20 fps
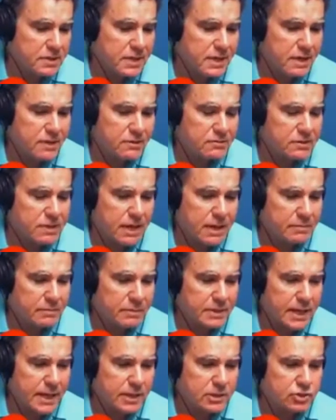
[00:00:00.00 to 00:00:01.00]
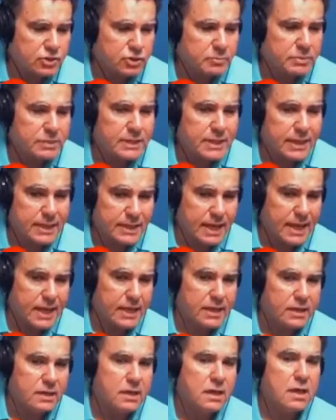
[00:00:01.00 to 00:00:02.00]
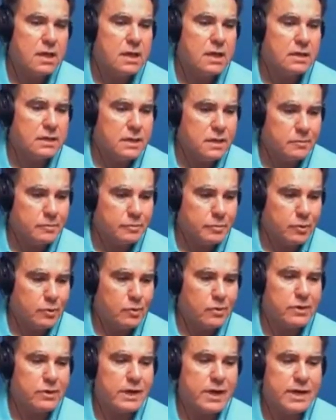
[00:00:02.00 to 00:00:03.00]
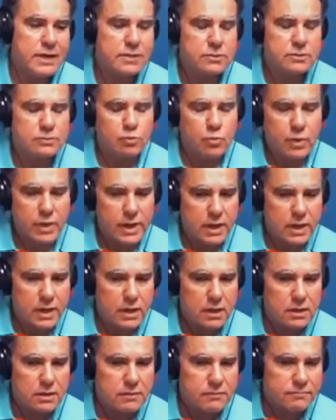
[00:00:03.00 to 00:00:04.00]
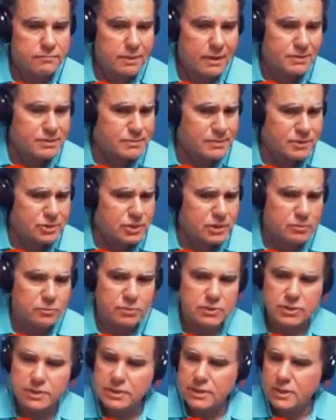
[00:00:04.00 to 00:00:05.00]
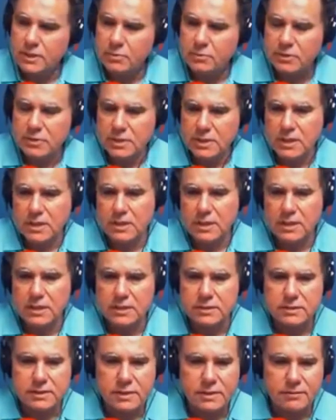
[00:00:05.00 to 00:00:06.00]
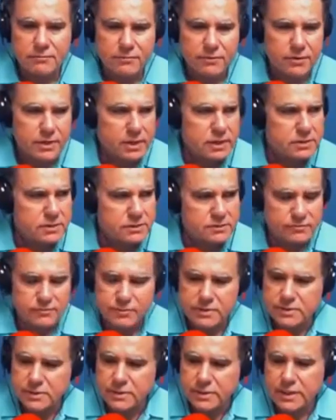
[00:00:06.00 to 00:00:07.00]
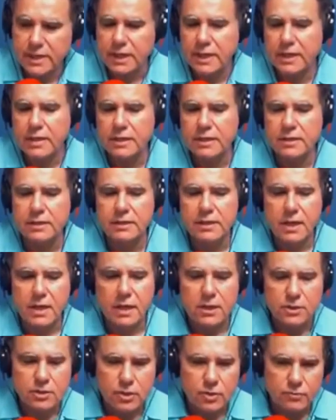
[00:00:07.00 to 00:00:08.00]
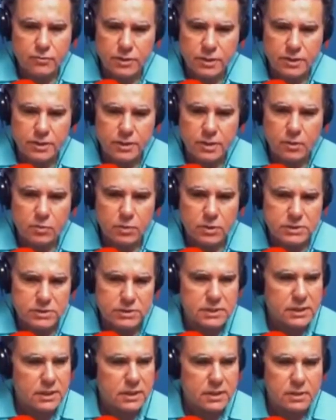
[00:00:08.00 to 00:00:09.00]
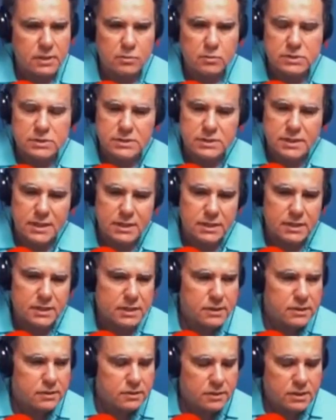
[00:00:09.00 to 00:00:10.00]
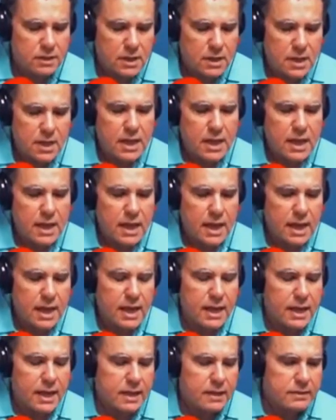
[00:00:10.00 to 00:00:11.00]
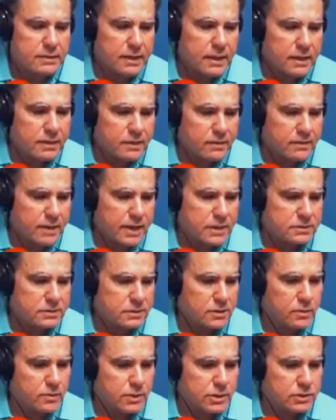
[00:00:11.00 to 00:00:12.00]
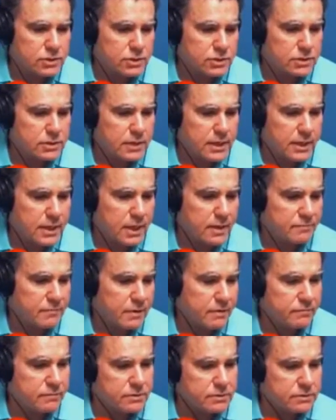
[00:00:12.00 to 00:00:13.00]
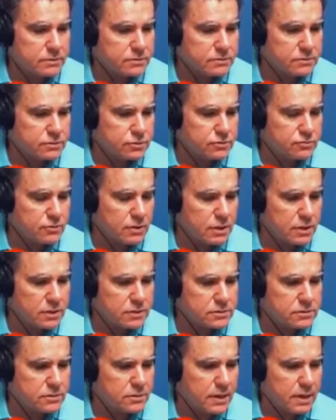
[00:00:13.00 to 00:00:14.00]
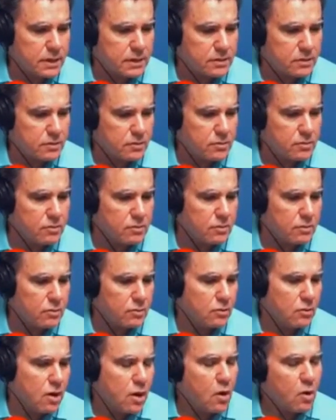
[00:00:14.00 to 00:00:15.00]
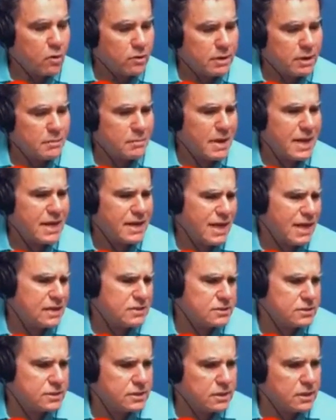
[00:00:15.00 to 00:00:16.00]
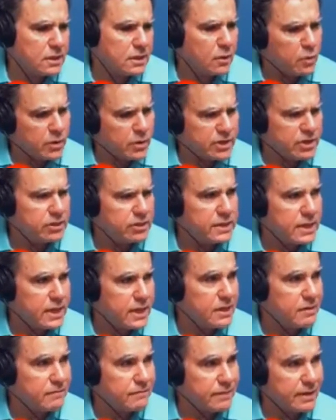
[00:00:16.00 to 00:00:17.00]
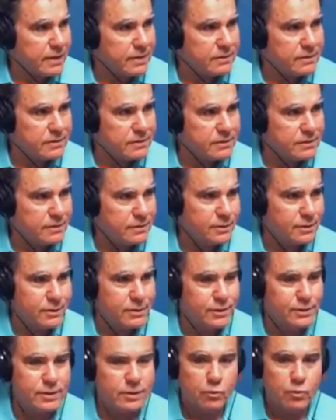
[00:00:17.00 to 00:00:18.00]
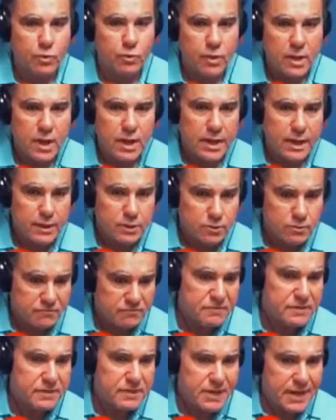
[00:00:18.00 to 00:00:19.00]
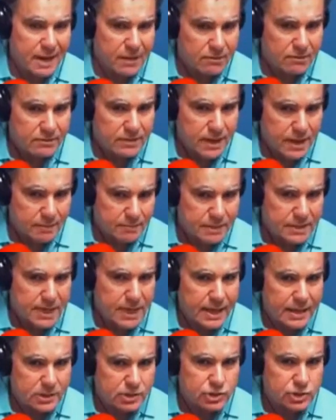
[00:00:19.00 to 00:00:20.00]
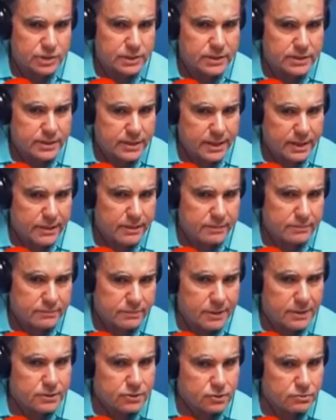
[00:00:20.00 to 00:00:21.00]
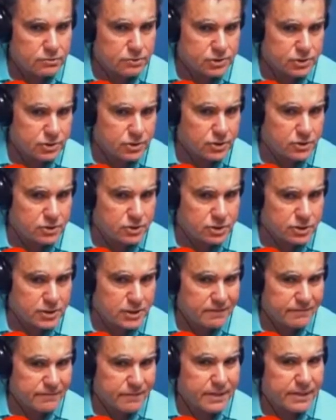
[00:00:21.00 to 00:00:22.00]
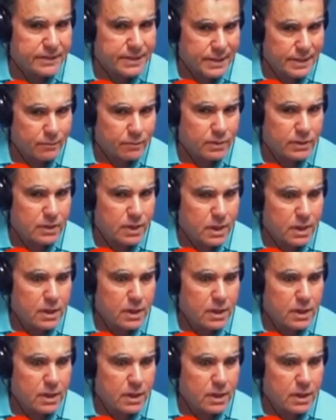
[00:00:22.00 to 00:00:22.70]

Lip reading: it out on the application. But again, the employer has way of, especially when you're dealing with young kids that are very unsophisticated, don't really know what's legal and what's not legal. And then they're asked the question, like, have you ever used drugs or alcohol? Or they might ask, like, where do you live? And, you fill it out on the application and they do a search and they find out,